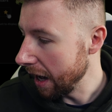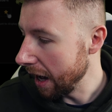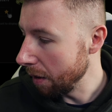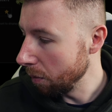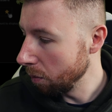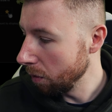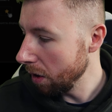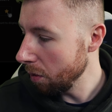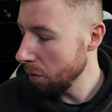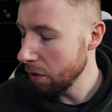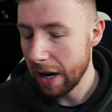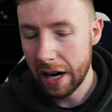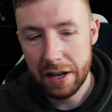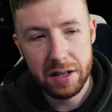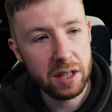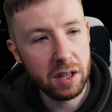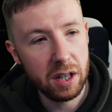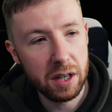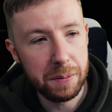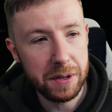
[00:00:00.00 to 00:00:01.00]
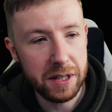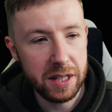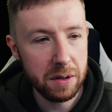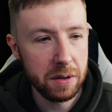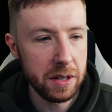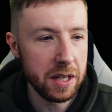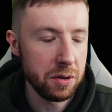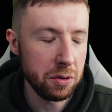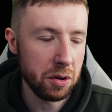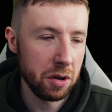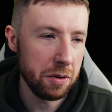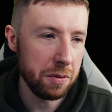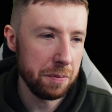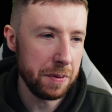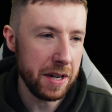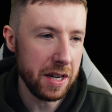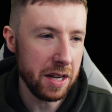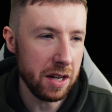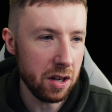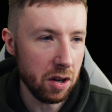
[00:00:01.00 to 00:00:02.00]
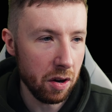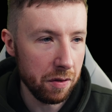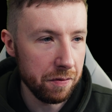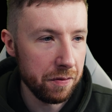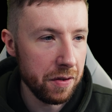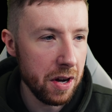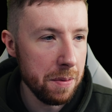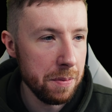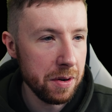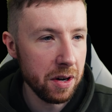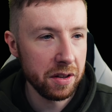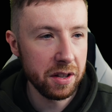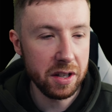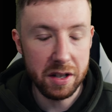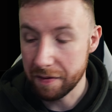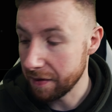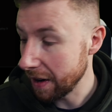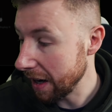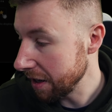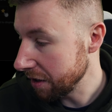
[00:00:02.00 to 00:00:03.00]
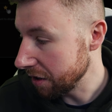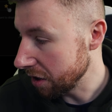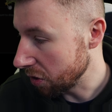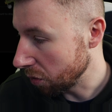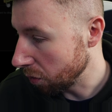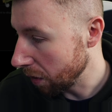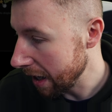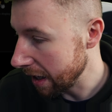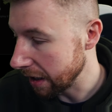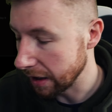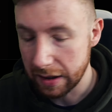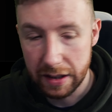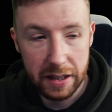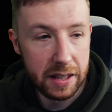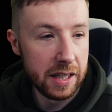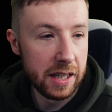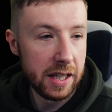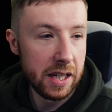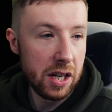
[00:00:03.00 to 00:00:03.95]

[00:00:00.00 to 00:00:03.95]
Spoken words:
And what we're actually going to be doing is going to be confirming on the device as well,